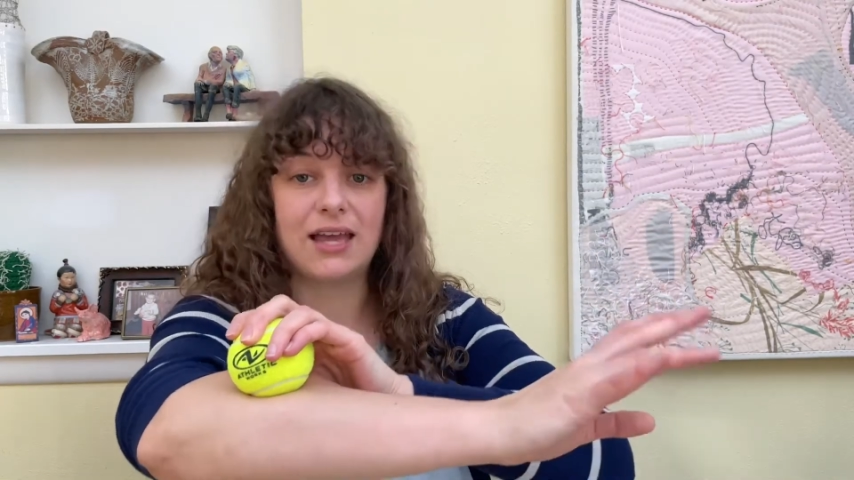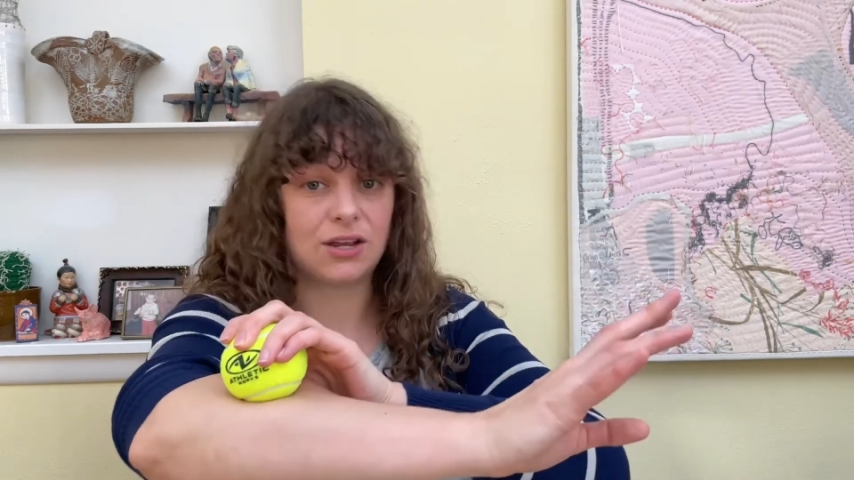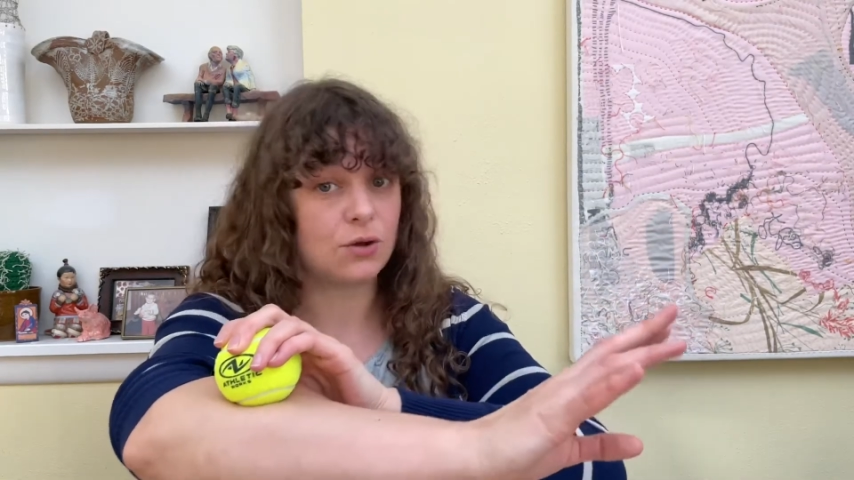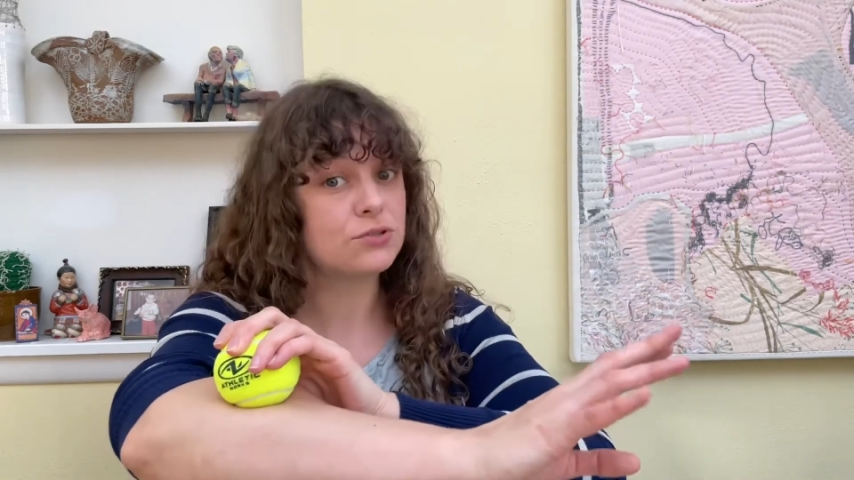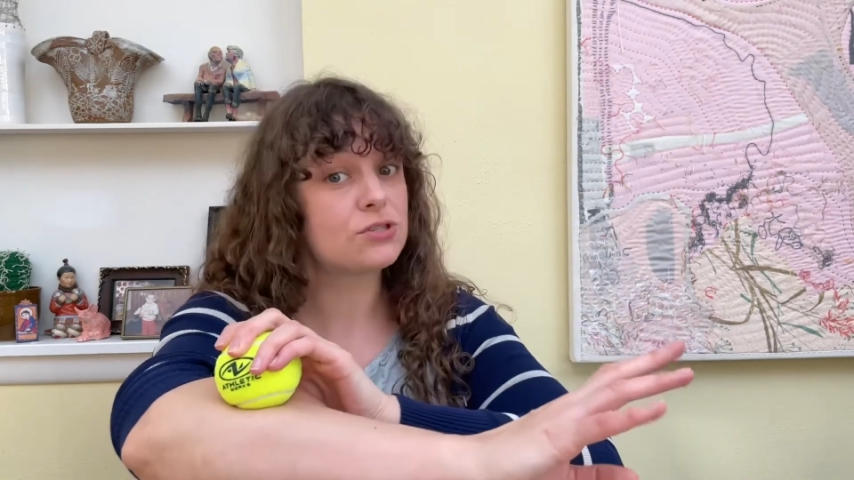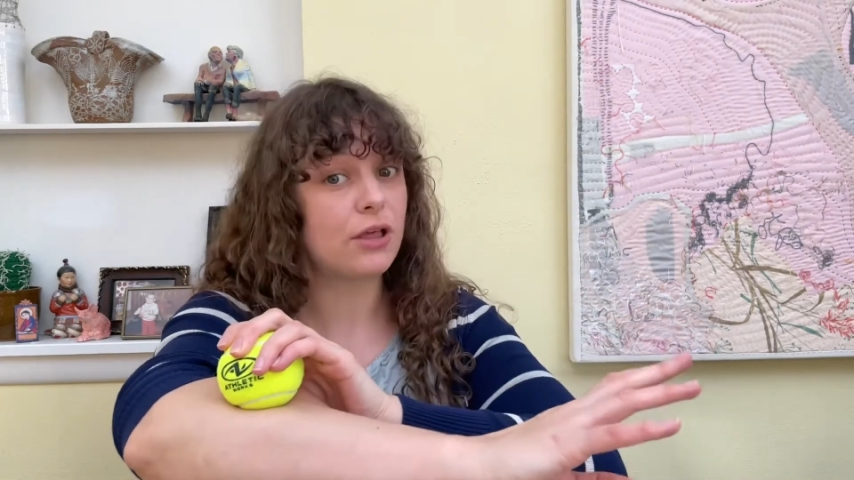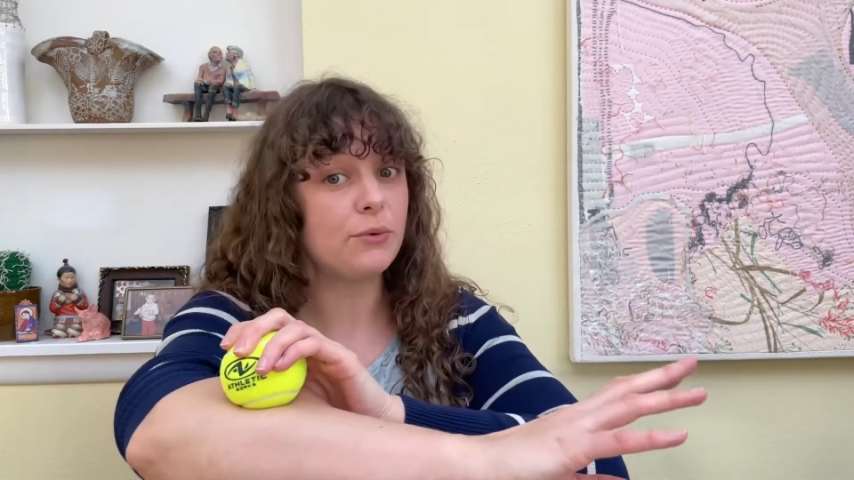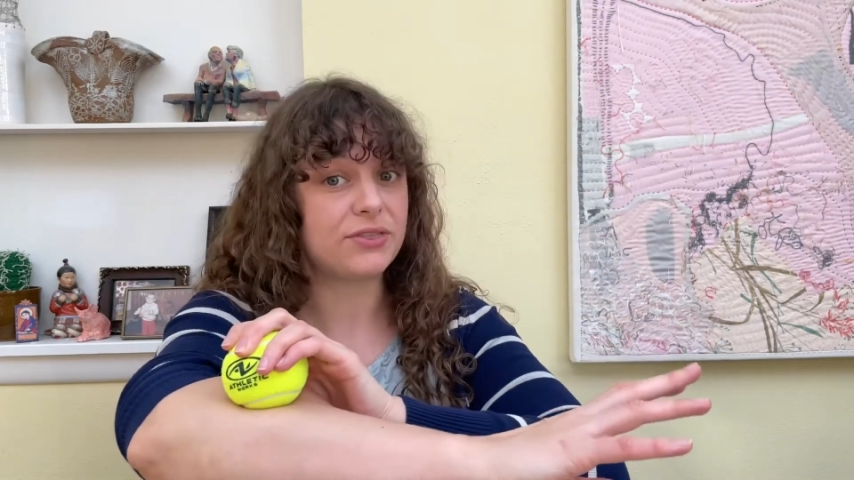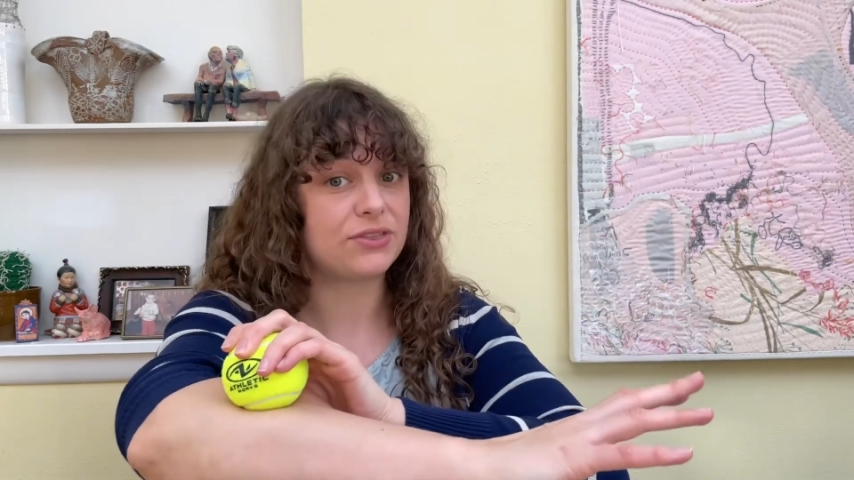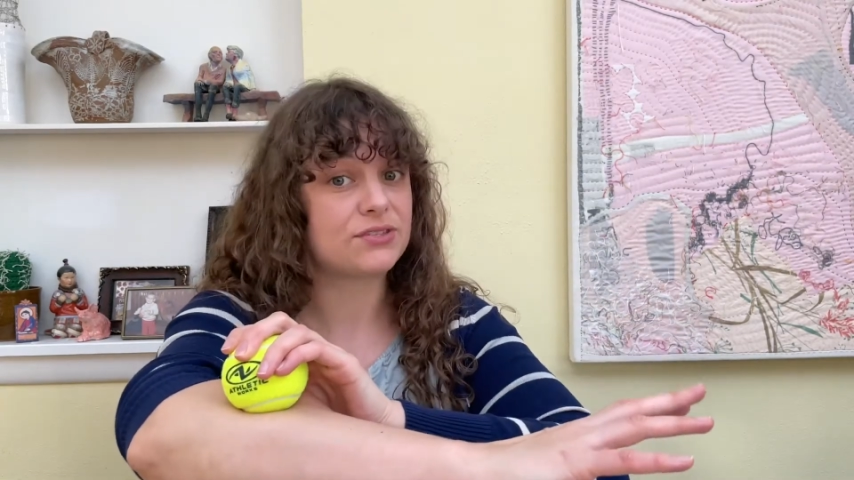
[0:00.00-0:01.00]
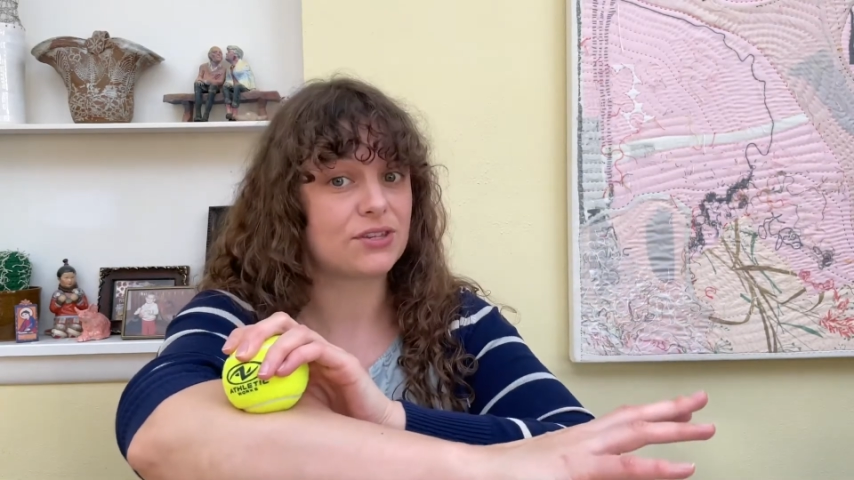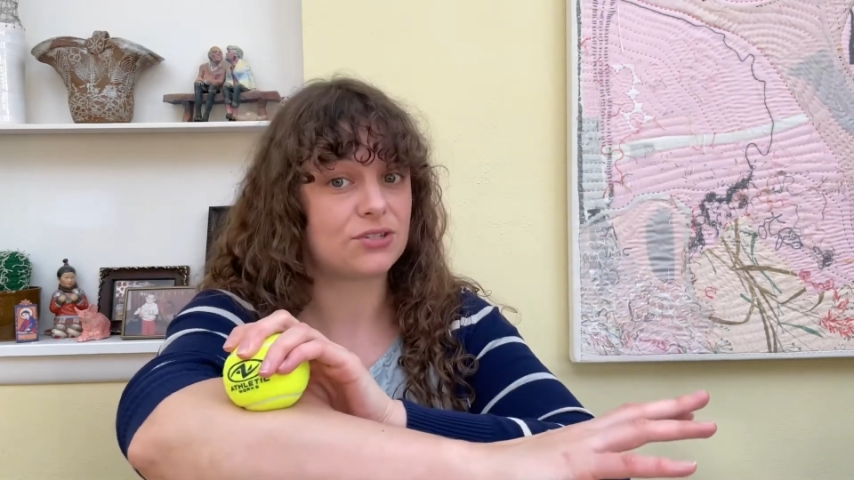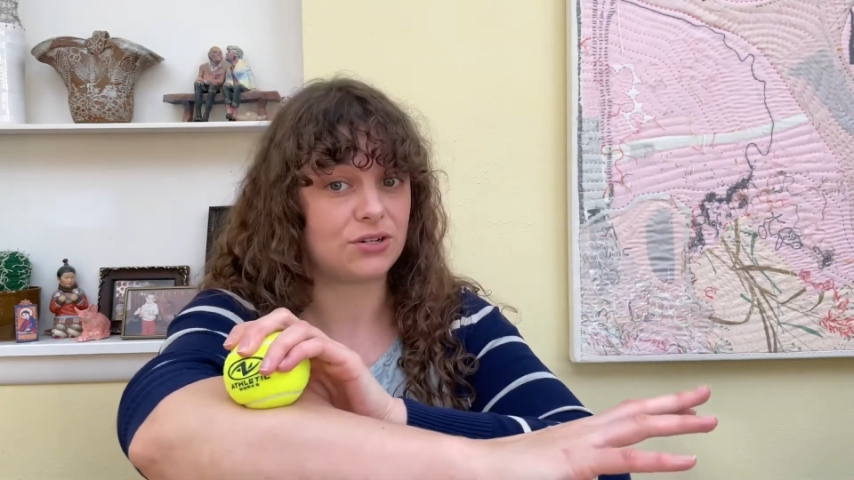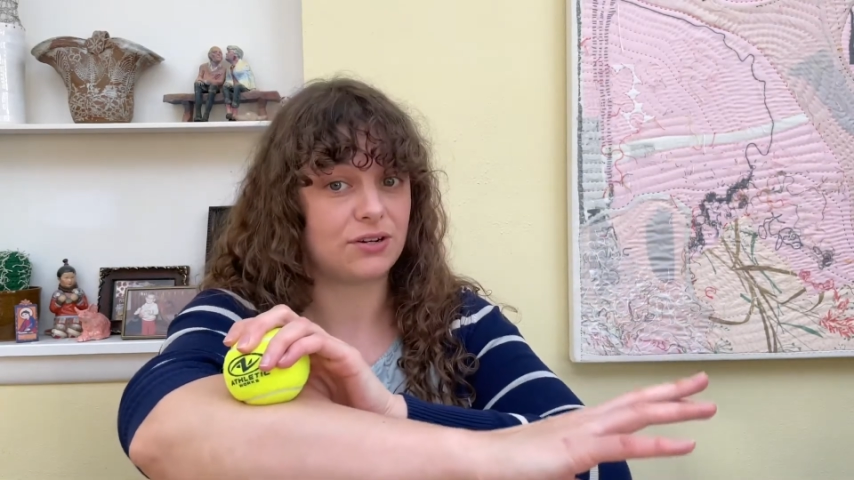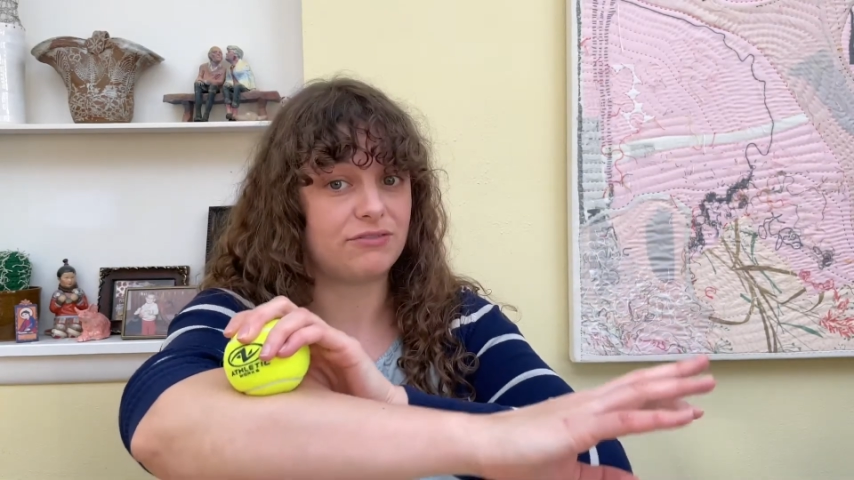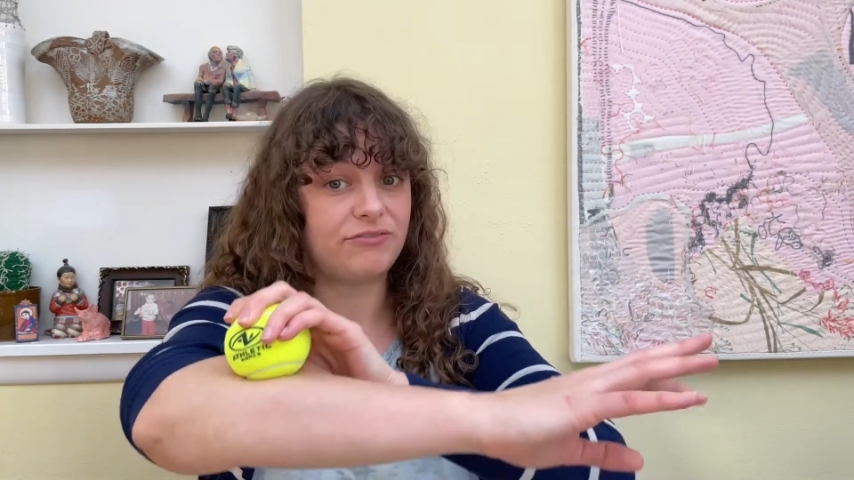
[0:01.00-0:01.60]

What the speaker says: go slow with this because you're going to